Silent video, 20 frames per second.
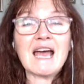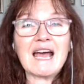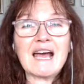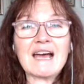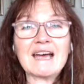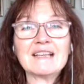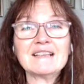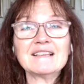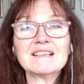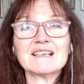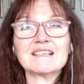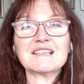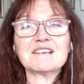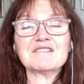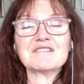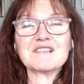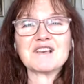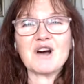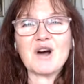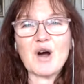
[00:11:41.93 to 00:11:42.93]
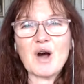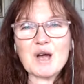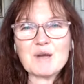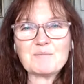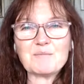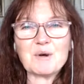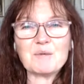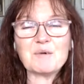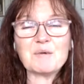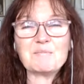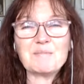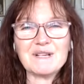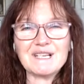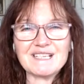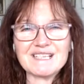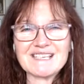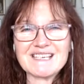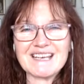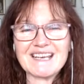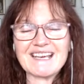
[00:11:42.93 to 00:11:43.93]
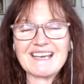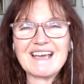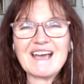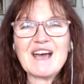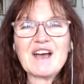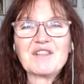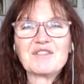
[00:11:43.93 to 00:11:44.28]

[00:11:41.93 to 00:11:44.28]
and that there is a high probability